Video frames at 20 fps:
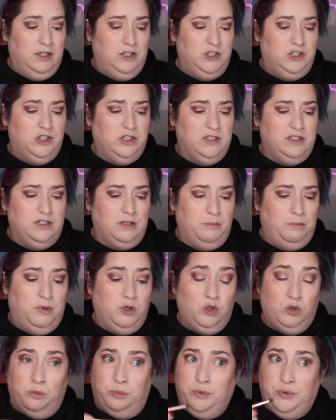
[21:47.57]
Just a
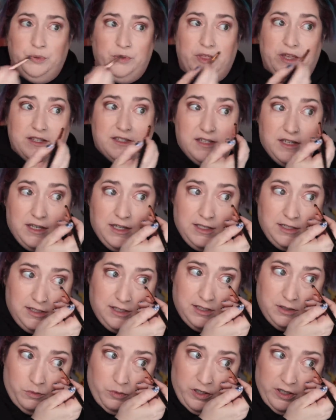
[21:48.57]
boop. That's
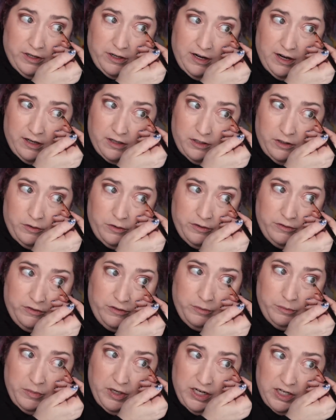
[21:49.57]
it. We're not going
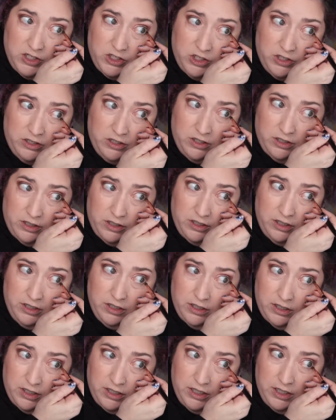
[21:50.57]
for major
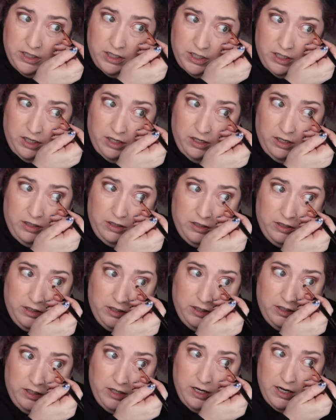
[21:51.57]

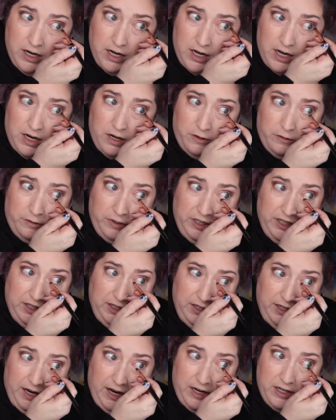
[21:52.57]
color.
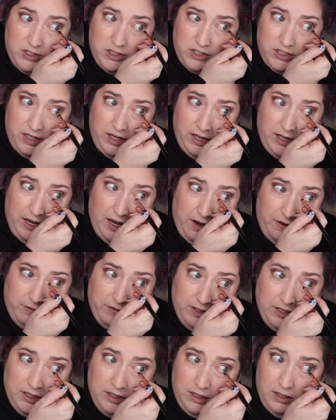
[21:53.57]
Really, I just like
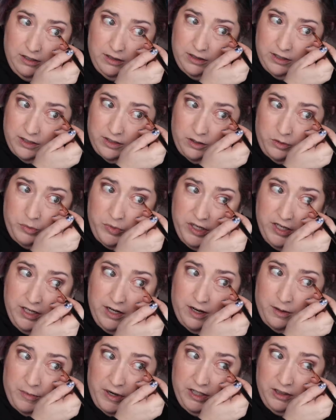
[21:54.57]
having a little bit
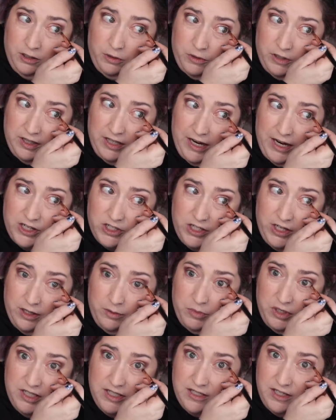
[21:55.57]
on my lower lash
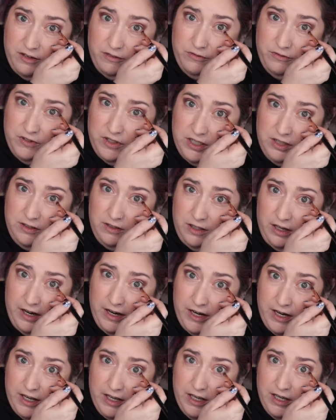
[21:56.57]
line because I feel
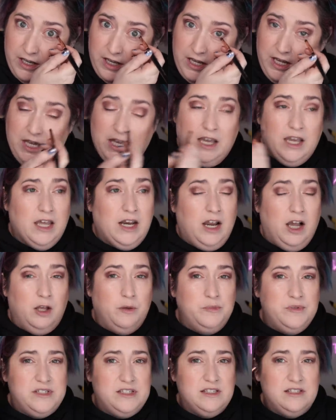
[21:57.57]
like it
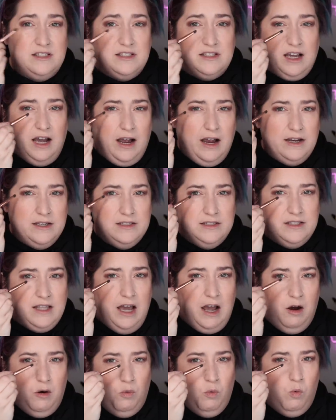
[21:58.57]
helps disguise
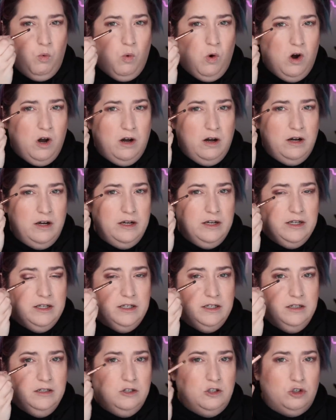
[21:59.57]
that
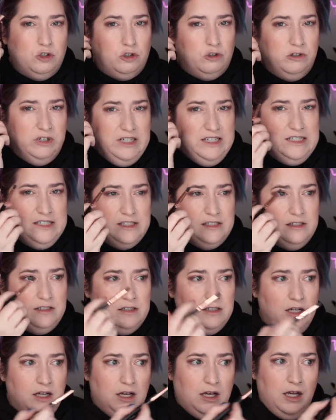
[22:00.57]
one
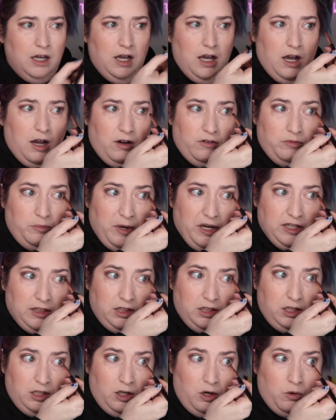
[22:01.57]
crease of my
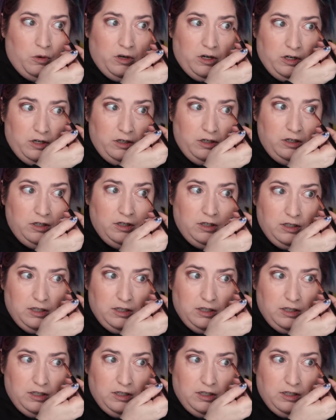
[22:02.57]
lower